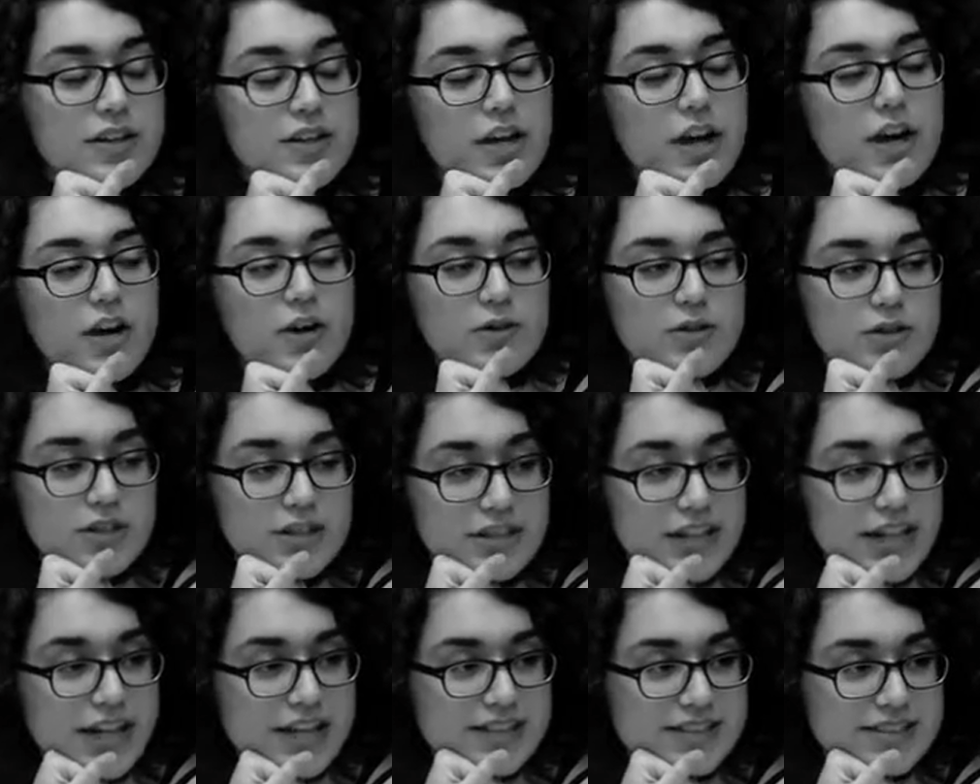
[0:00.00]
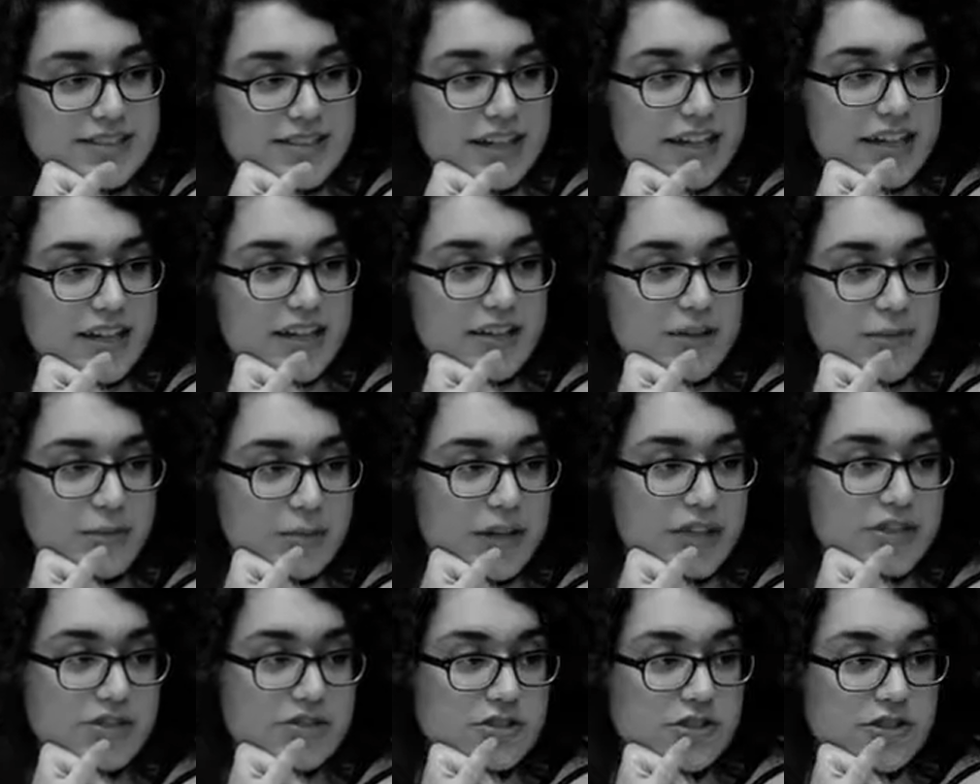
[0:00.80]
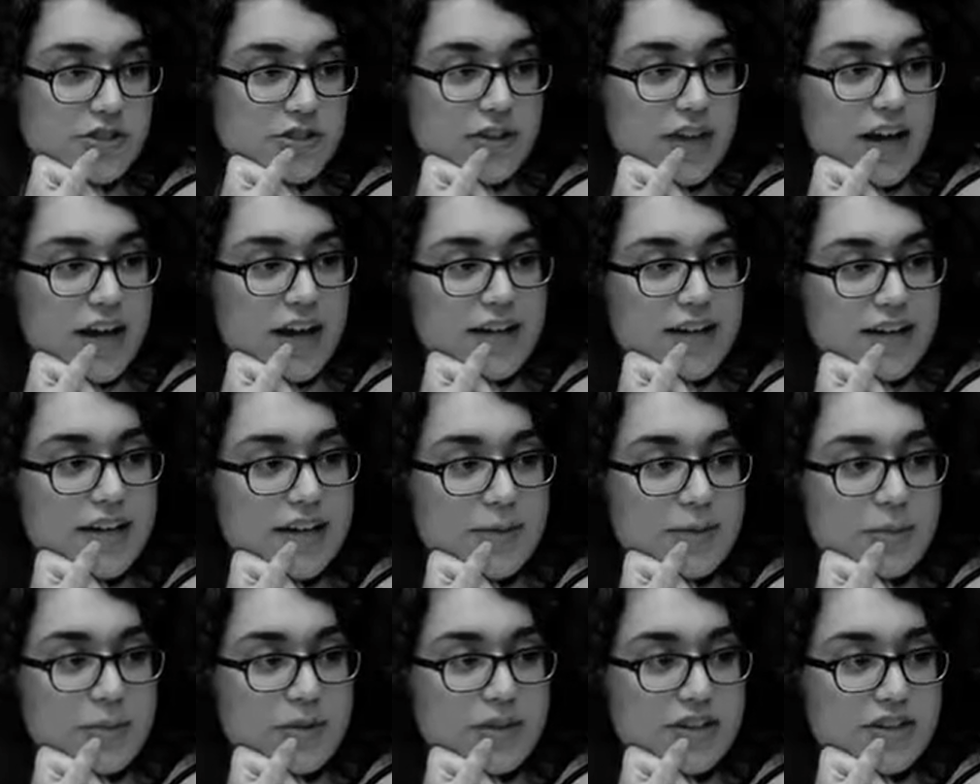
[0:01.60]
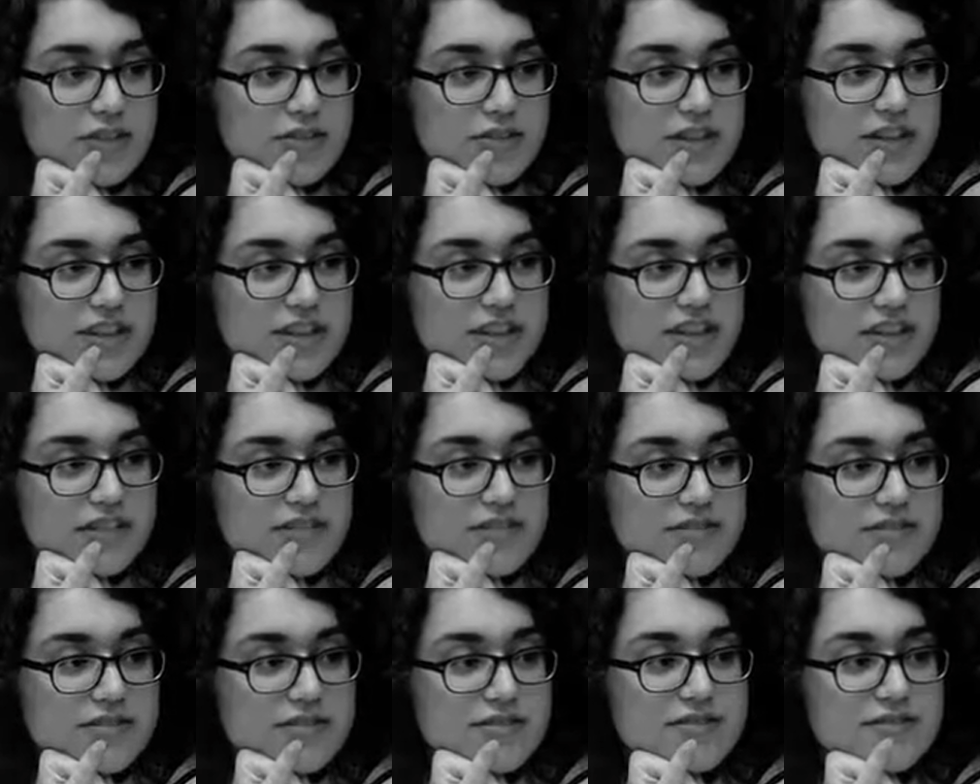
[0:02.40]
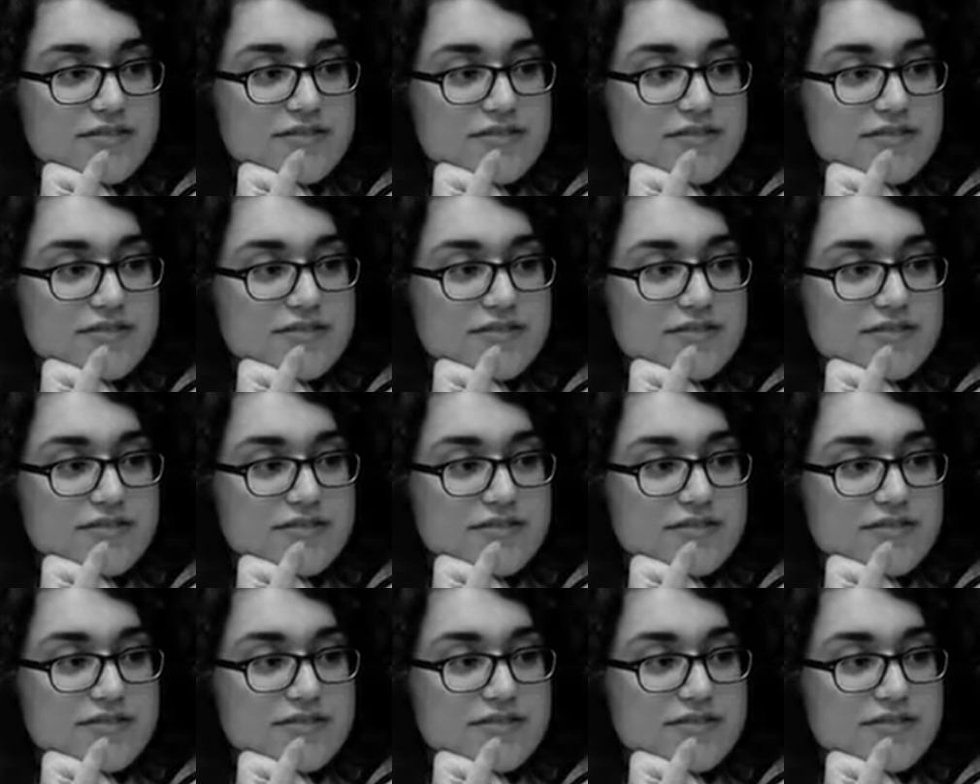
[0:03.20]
No, good night, Dale. Make sure to lock up when you leave.